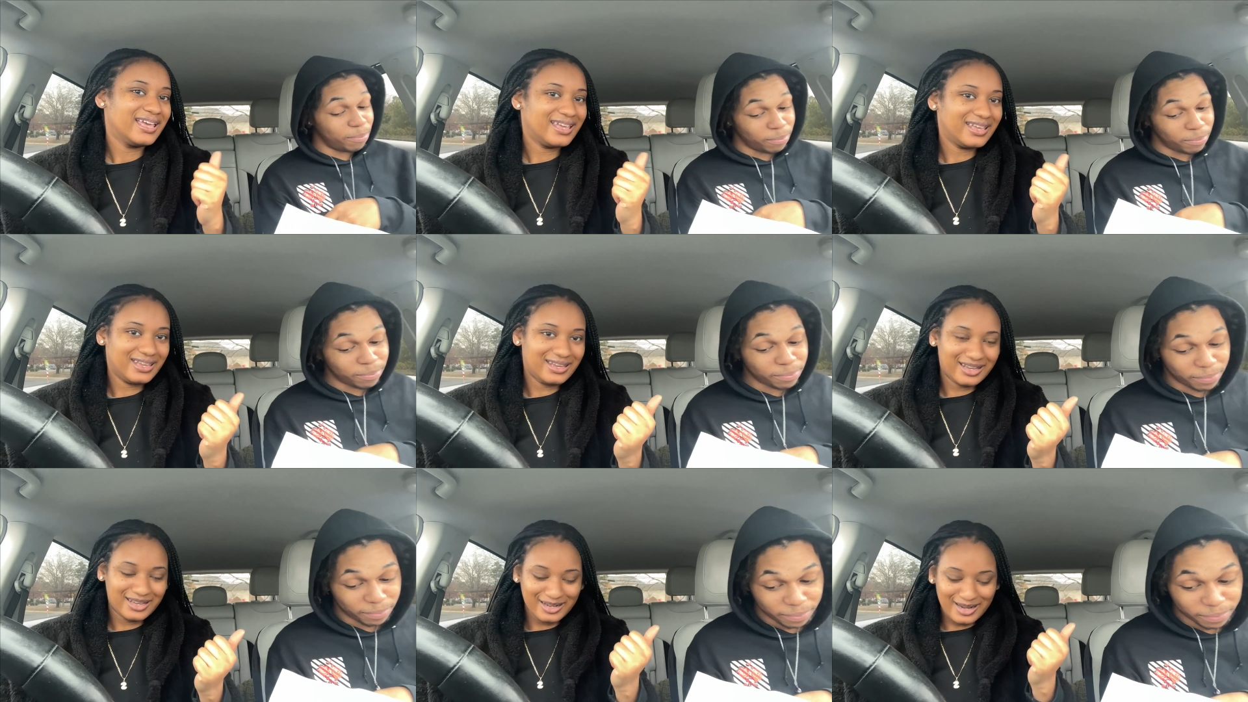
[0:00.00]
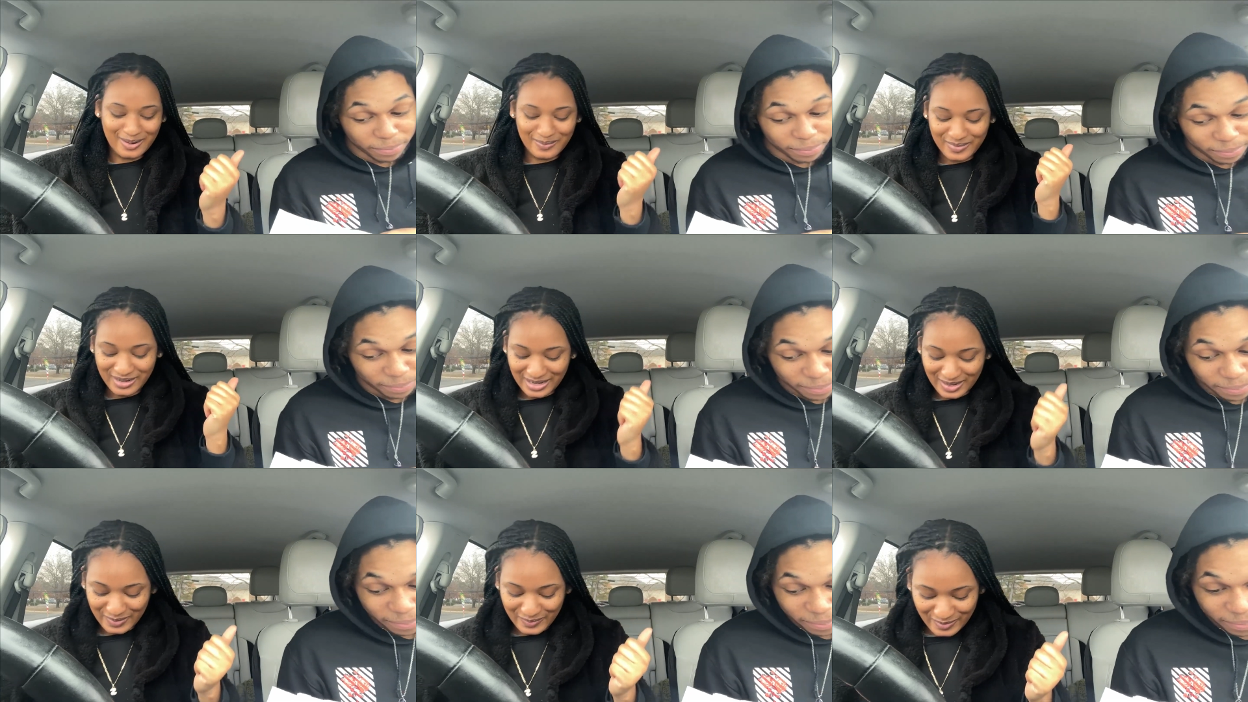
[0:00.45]
Speaker 1: and i'm
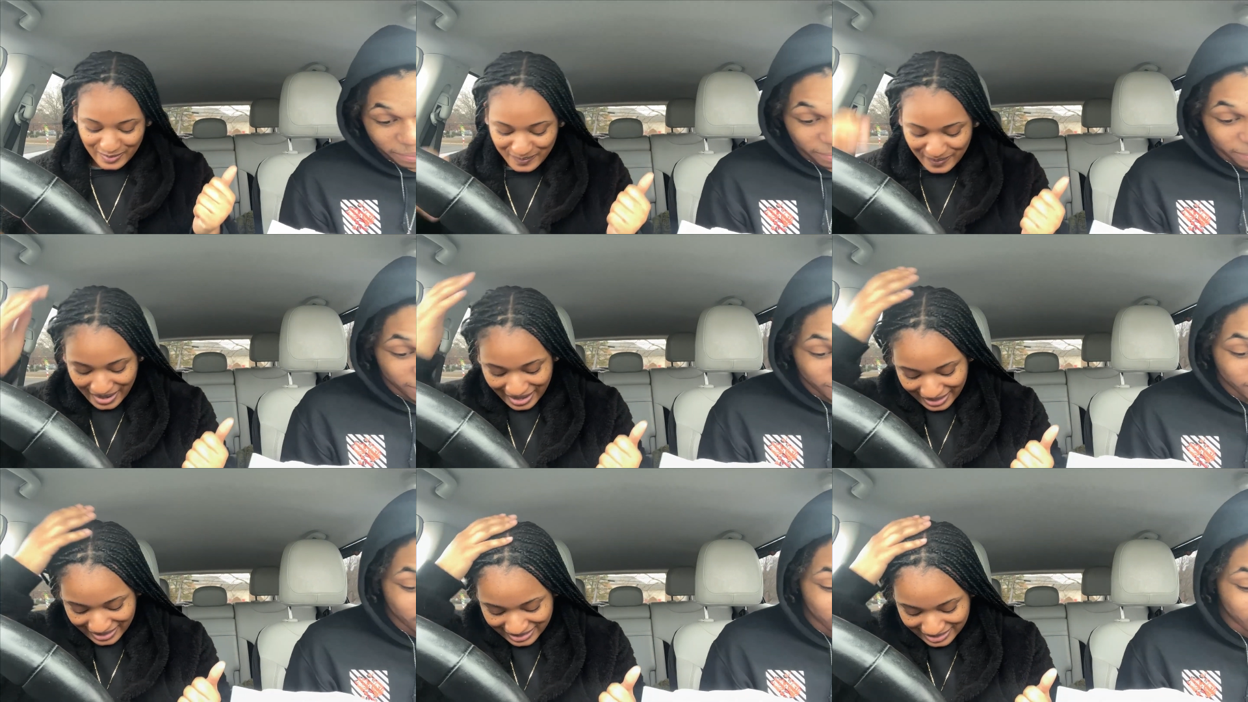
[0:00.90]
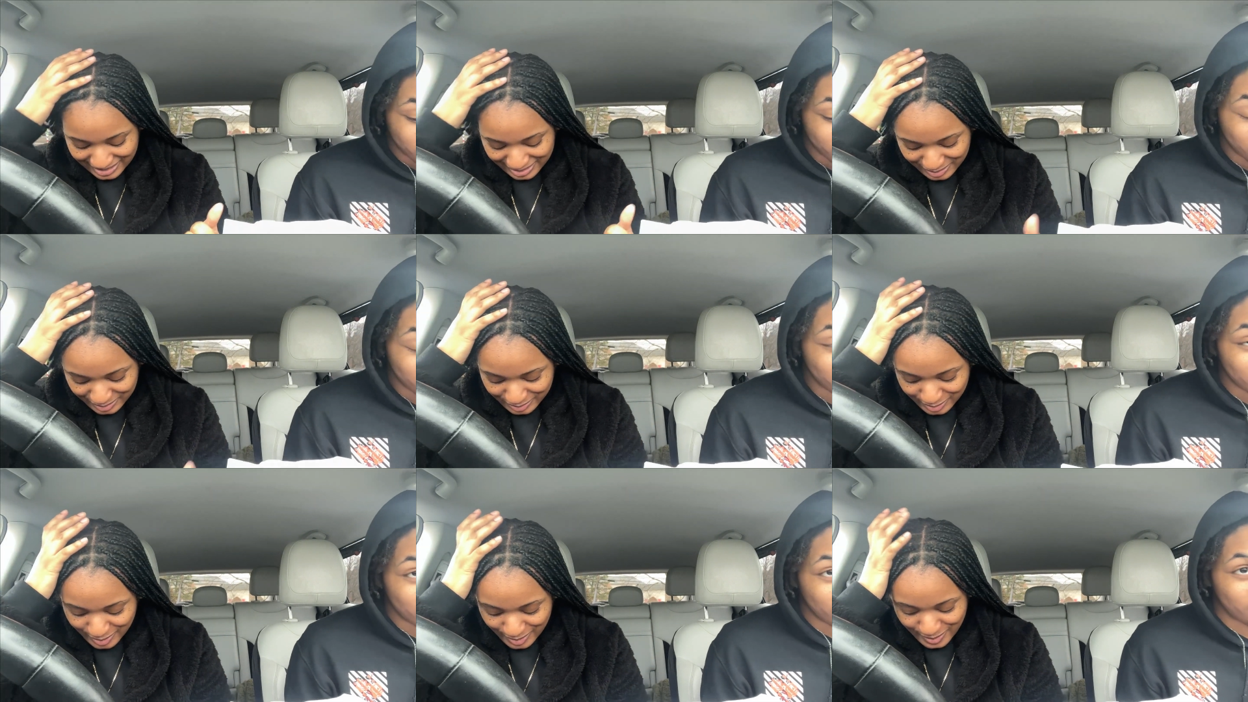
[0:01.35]
here with my
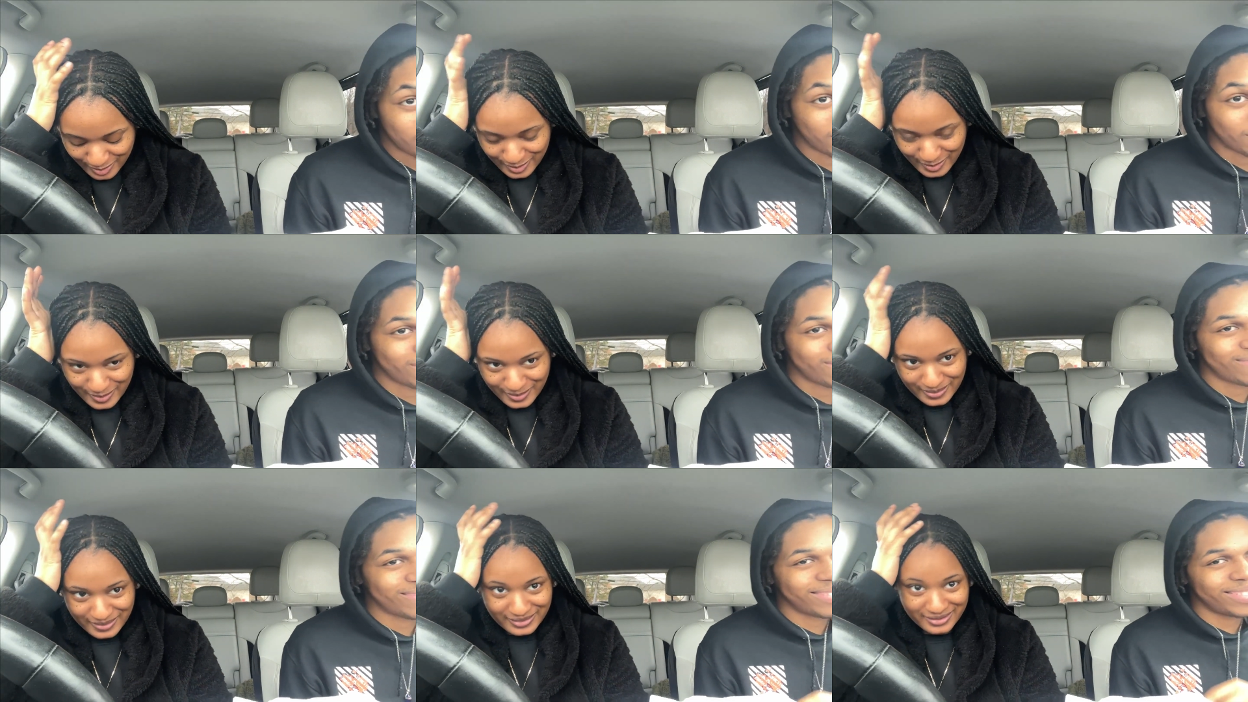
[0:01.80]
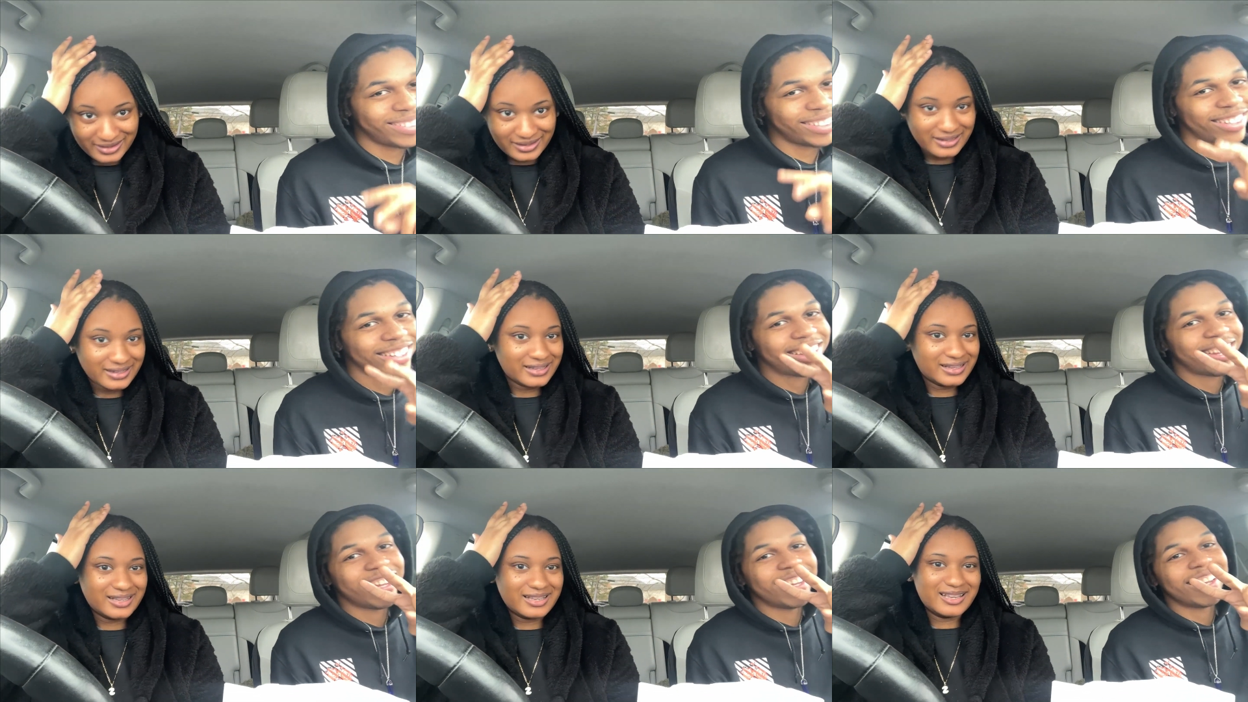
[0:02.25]
in-law
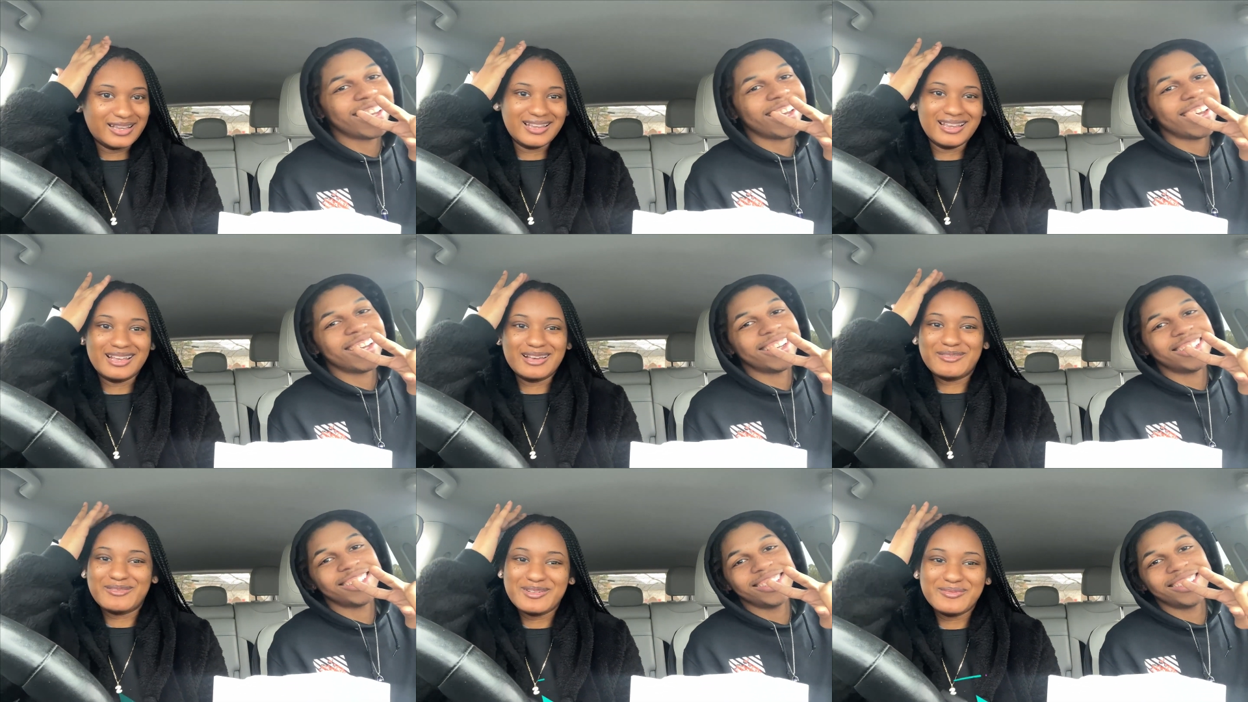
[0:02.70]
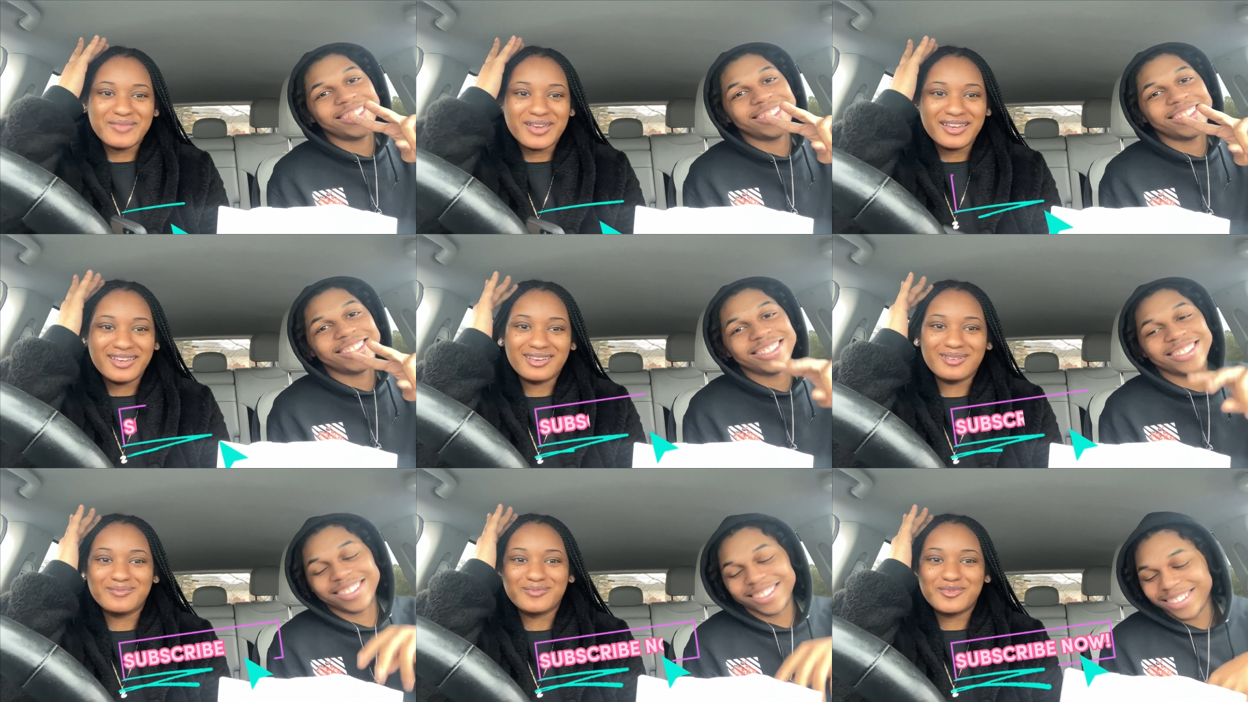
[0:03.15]
hey guys we
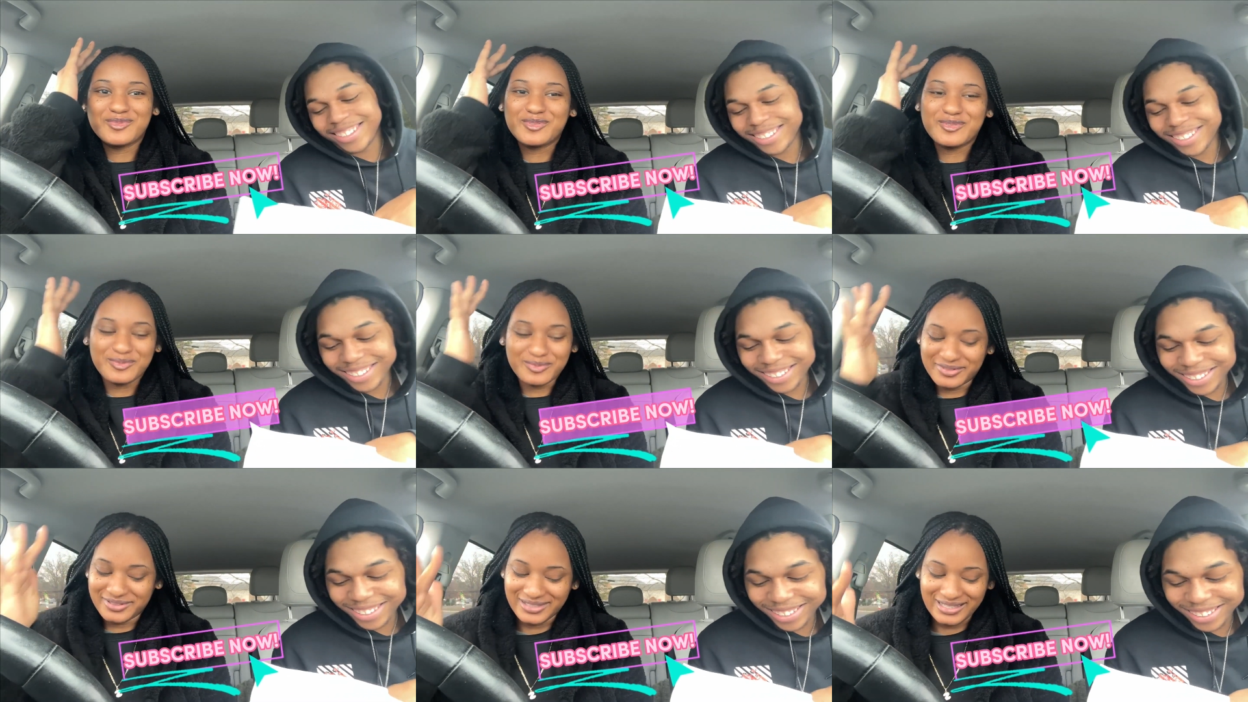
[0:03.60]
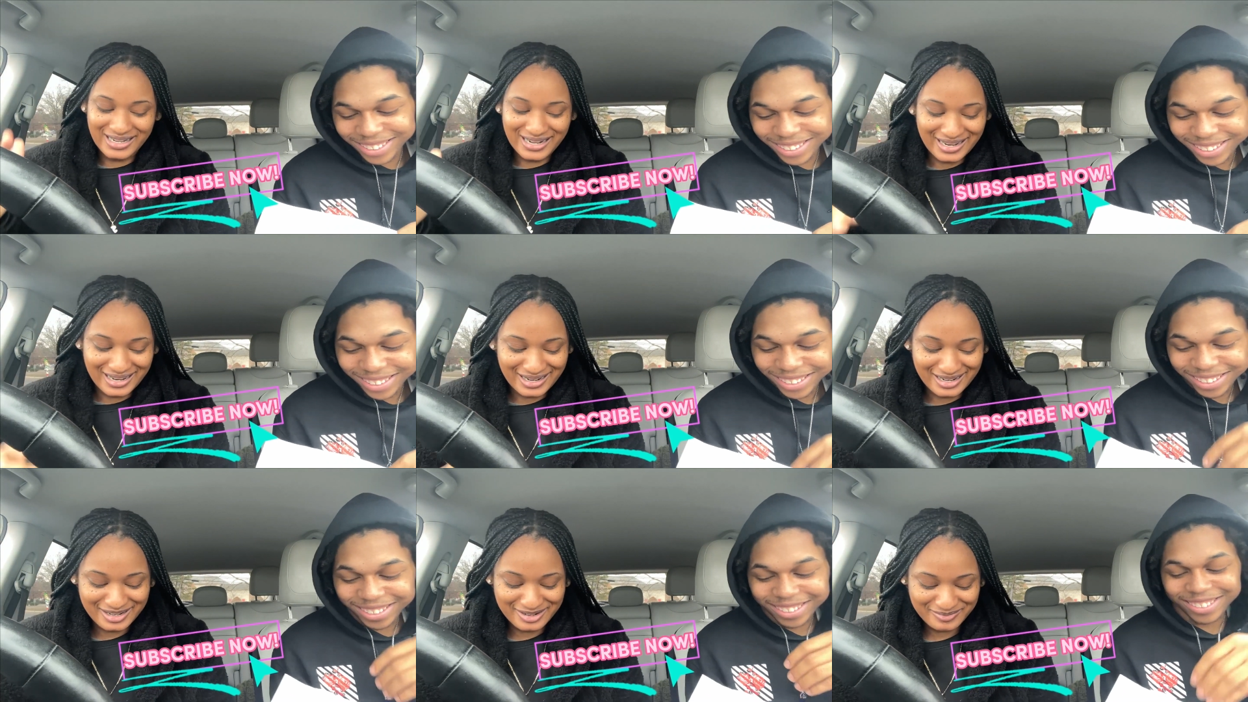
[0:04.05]
making moves
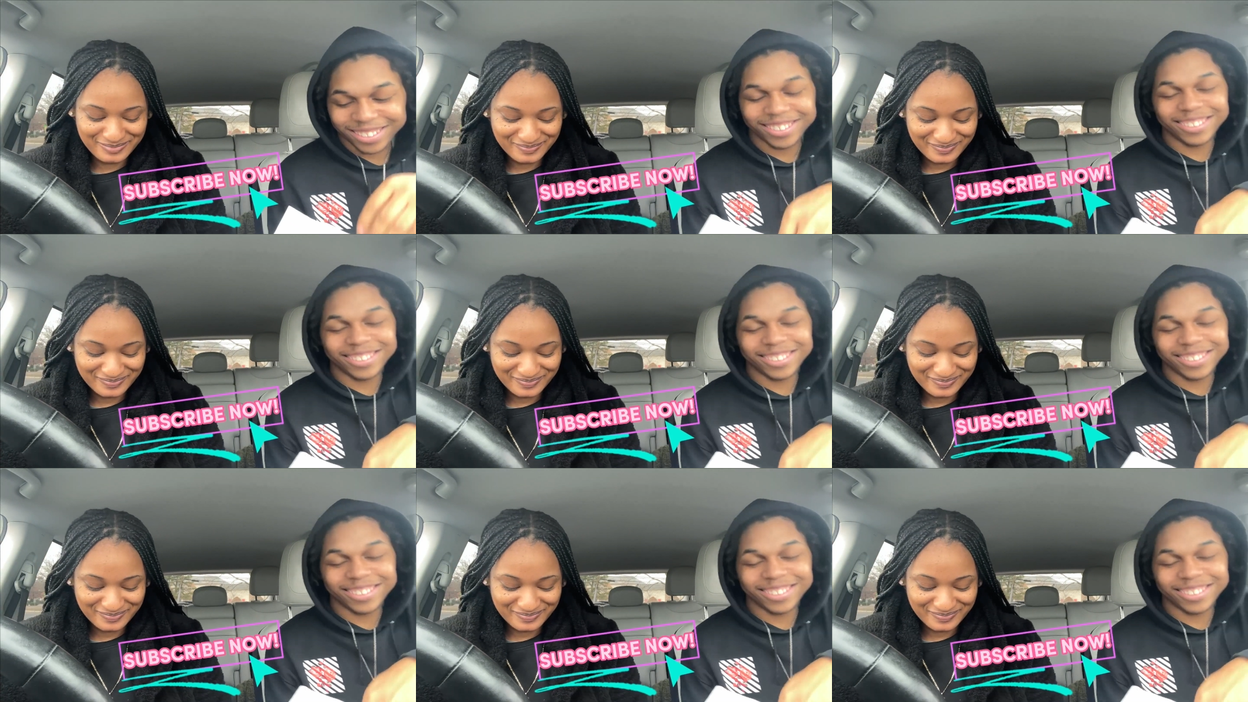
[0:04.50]
today